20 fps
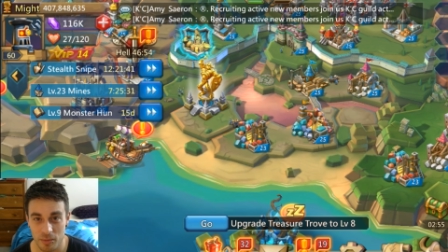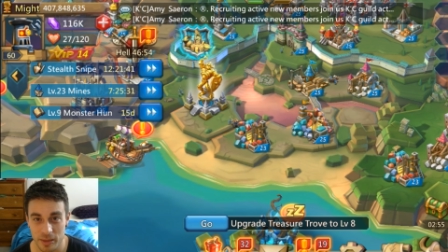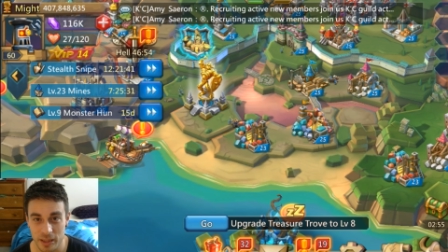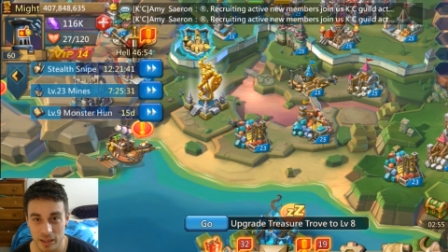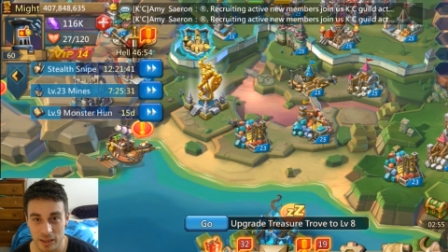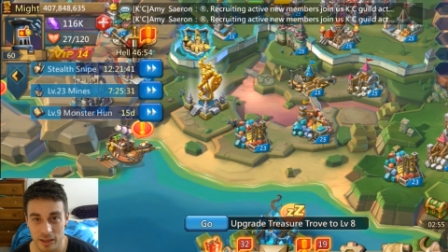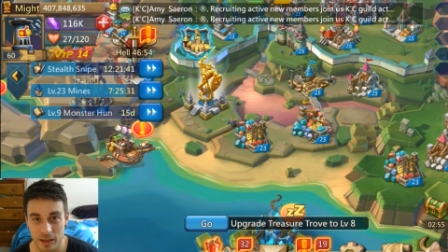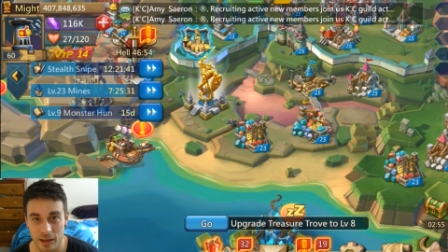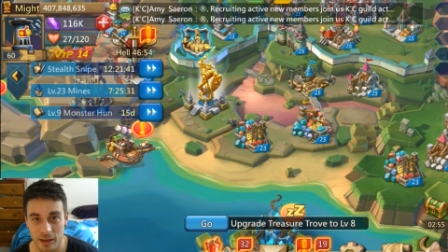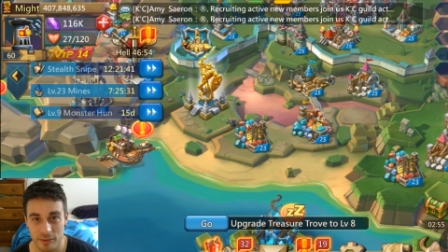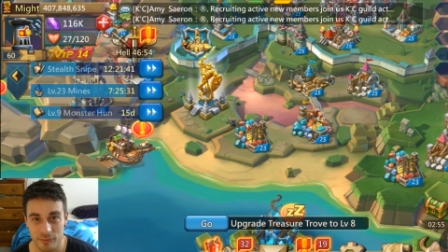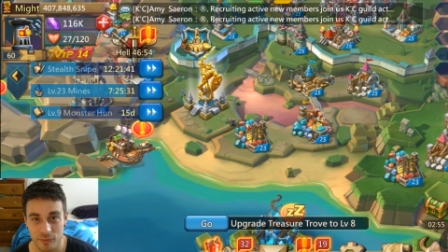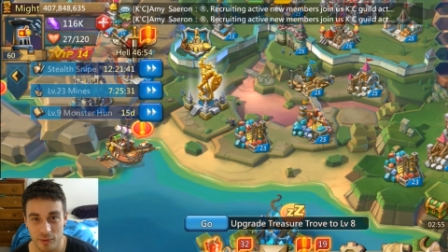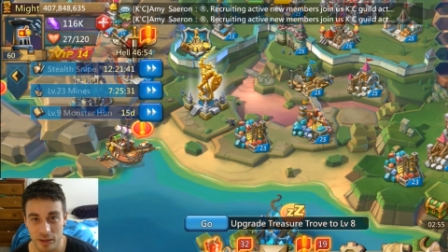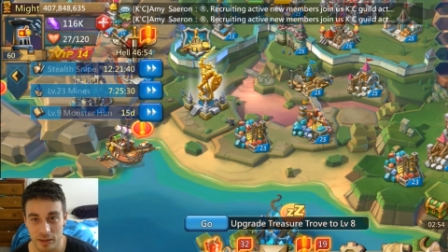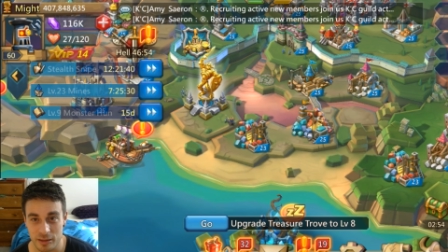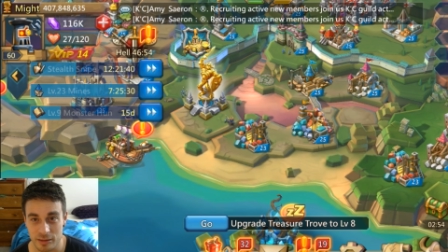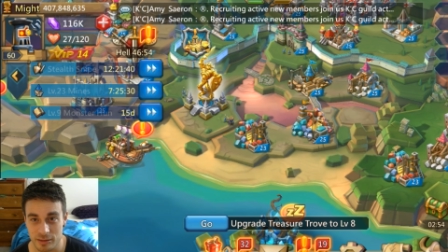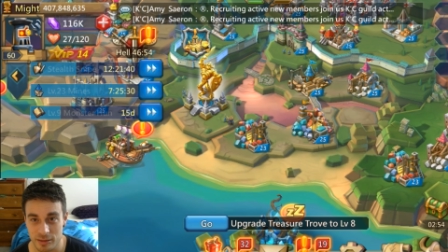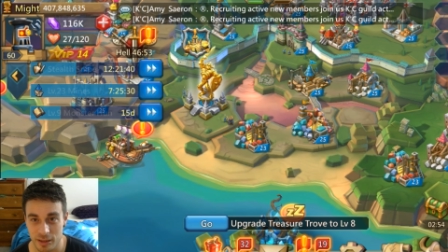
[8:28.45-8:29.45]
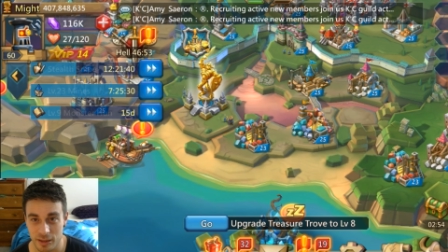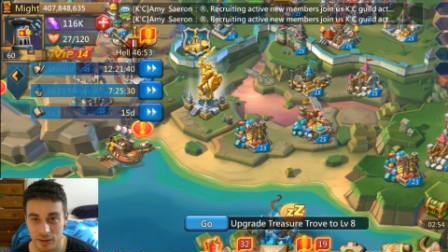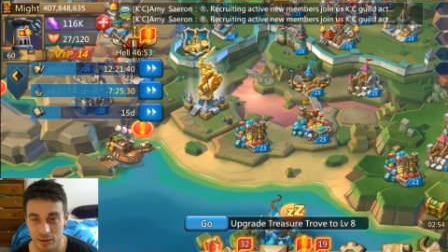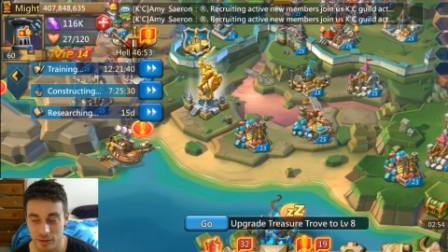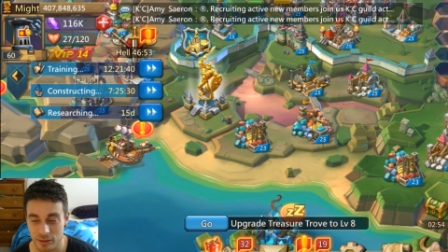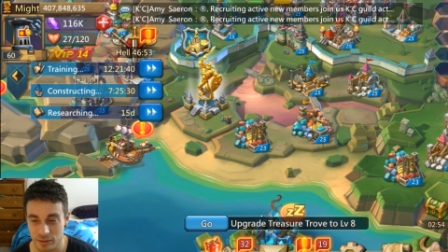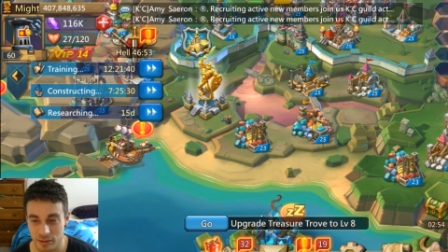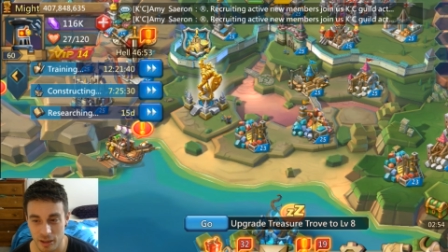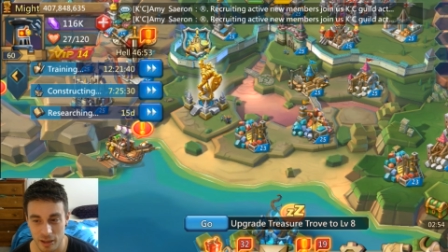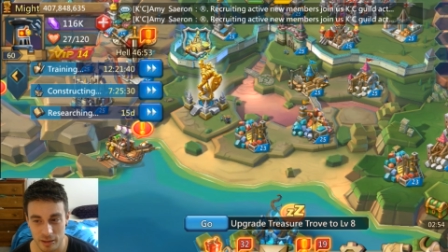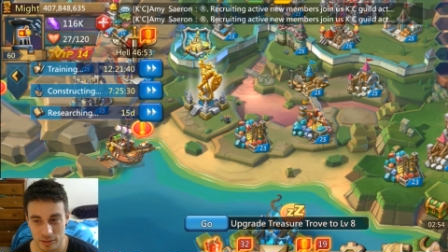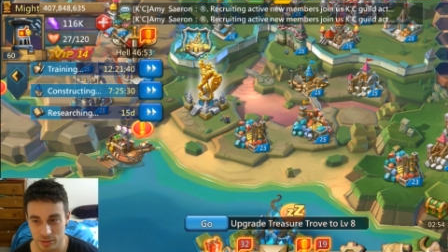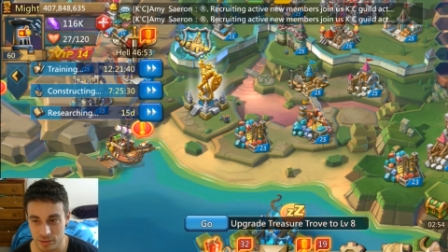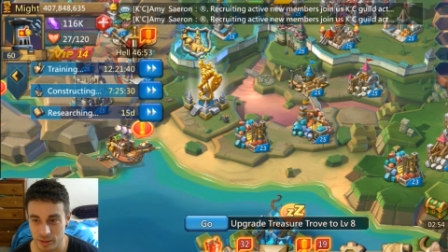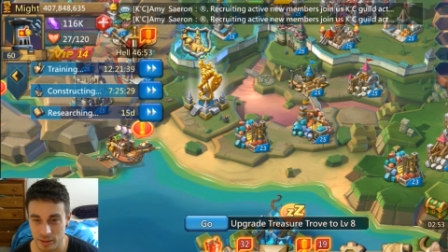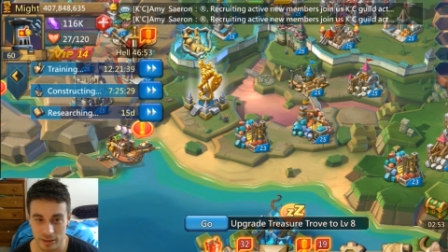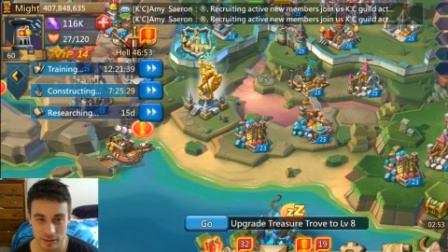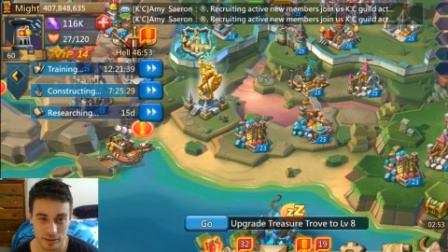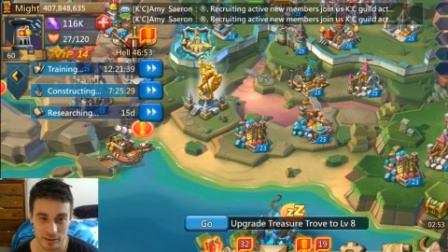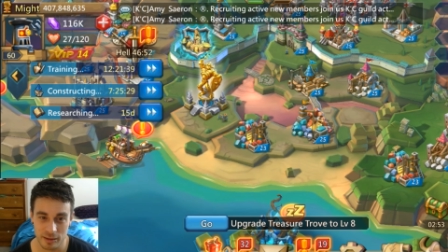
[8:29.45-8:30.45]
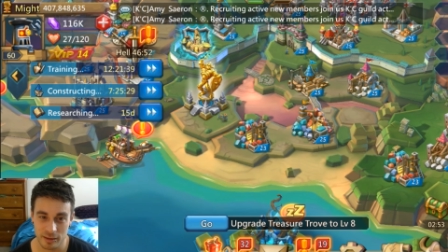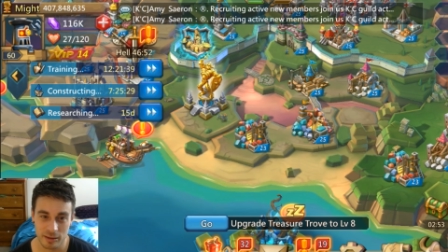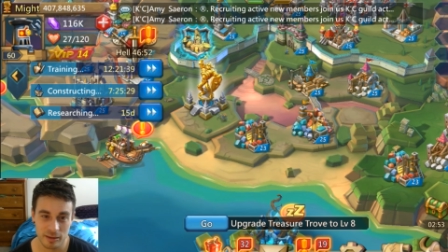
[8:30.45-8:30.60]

me and fucking sit here and talk shit,